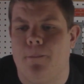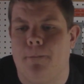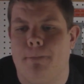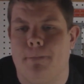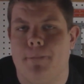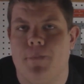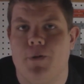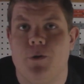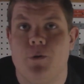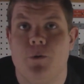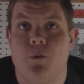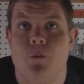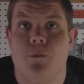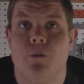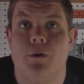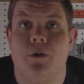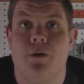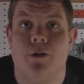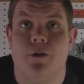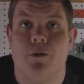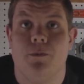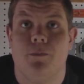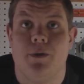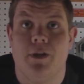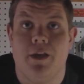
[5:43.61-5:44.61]
you
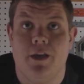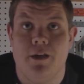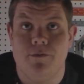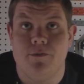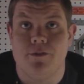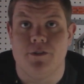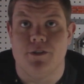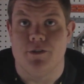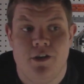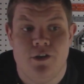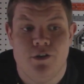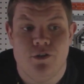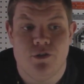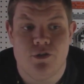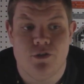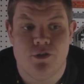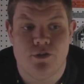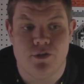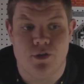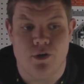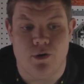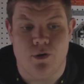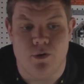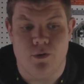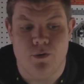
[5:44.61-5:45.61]
will be able to.
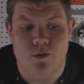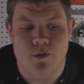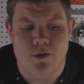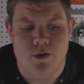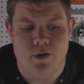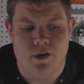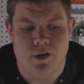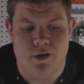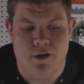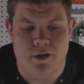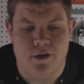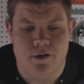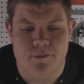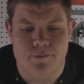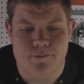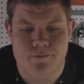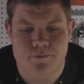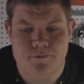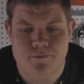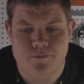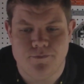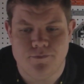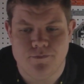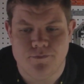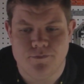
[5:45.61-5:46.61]
So
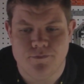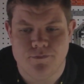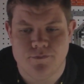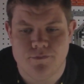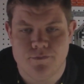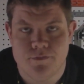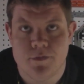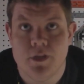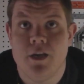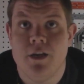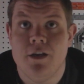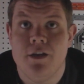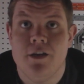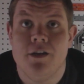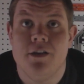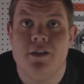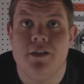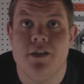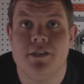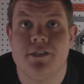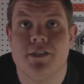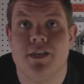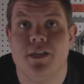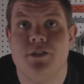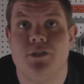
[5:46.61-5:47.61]

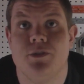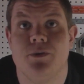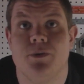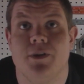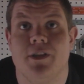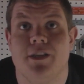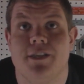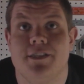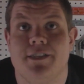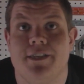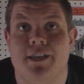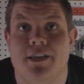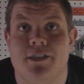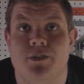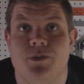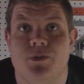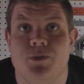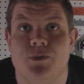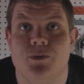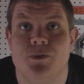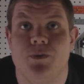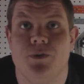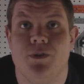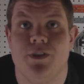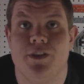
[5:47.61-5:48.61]
let's get to it. Let's get
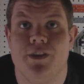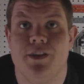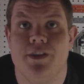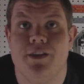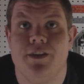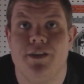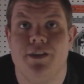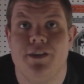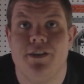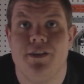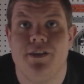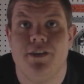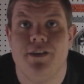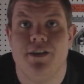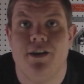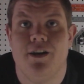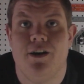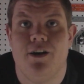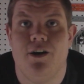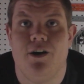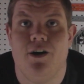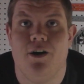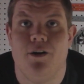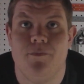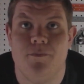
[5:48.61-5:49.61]
to the
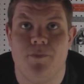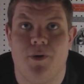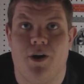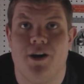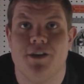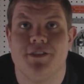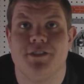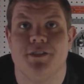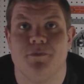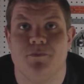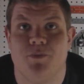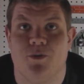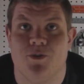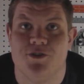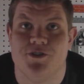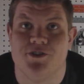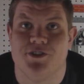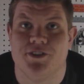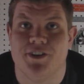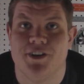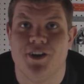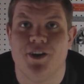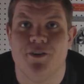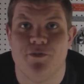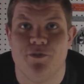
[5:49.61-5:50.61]
unboxing
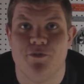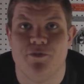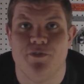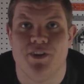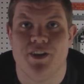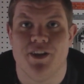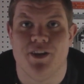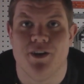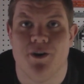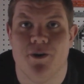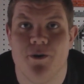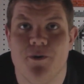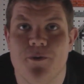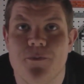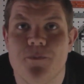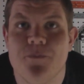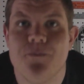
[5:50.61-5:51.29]
portion of the video.